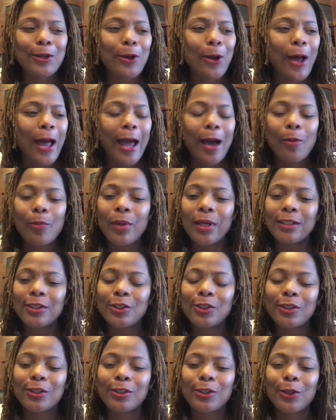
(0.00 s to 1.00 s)
how
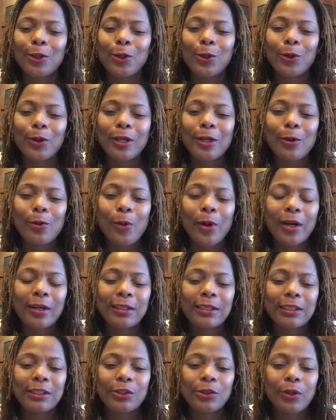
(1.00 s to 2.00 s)
much security
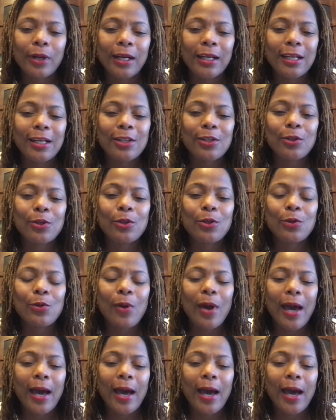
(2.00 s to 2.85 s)
awareness training do you